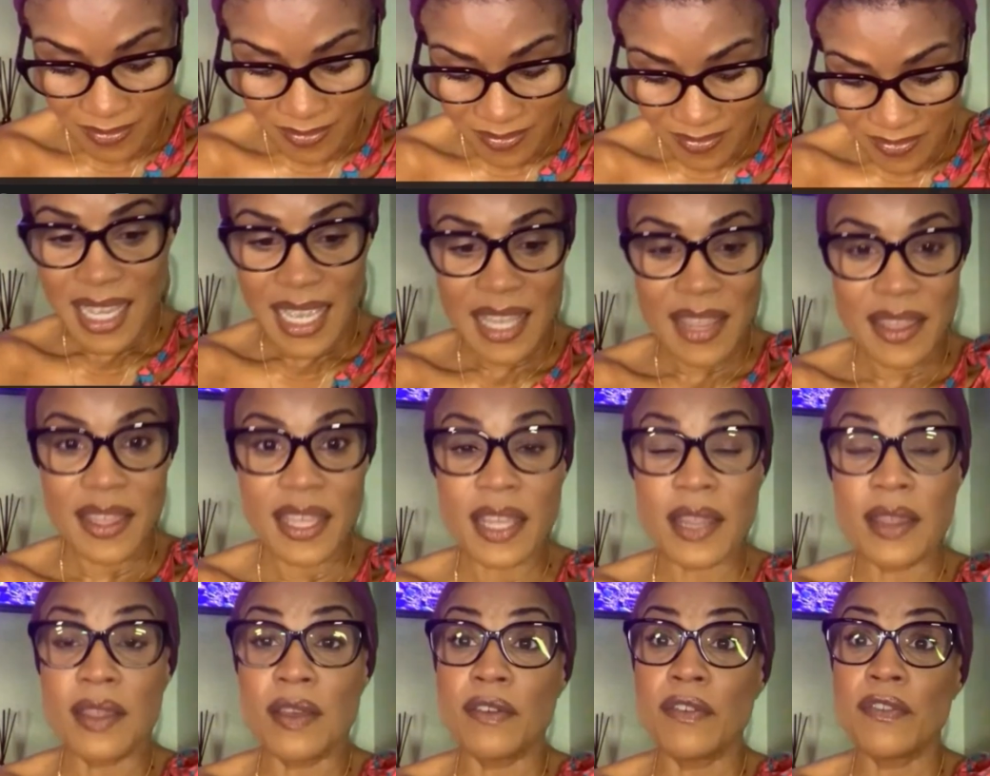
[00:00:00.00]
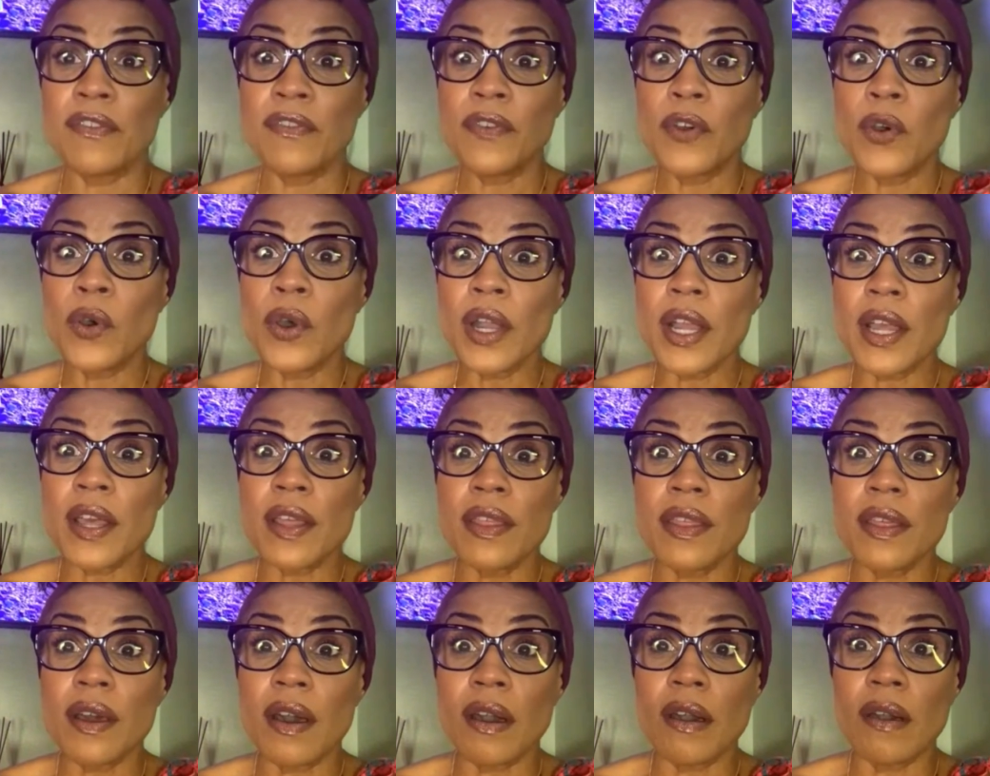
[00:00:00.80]
And then the
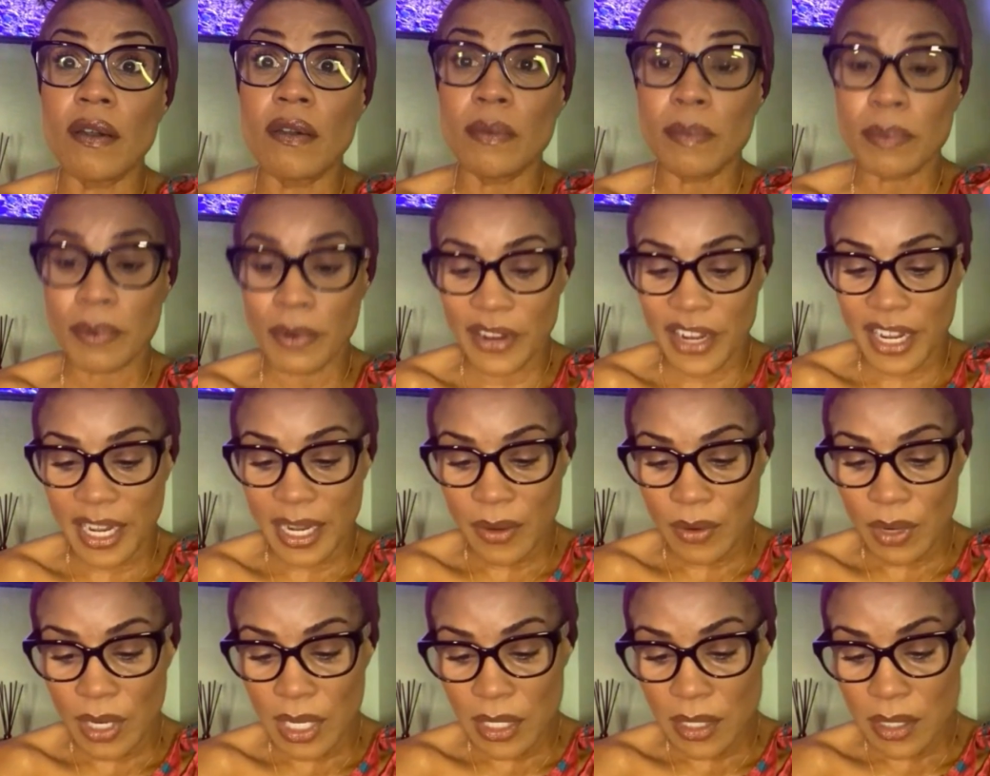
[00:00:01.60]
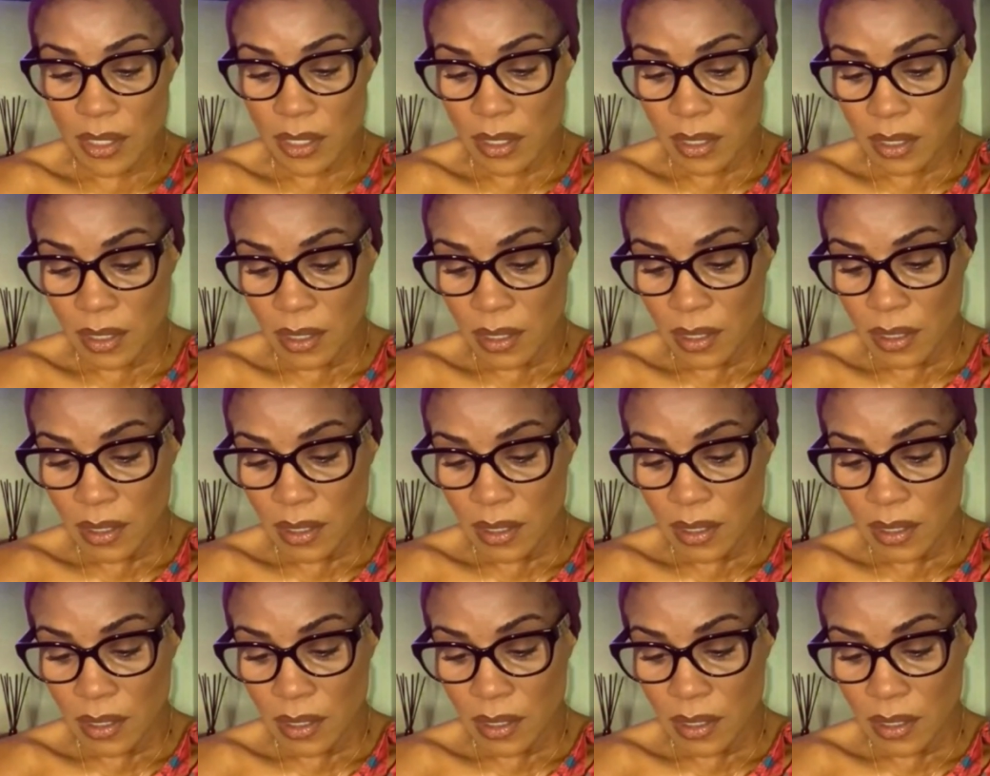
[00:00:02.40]
fourth alt fragrance,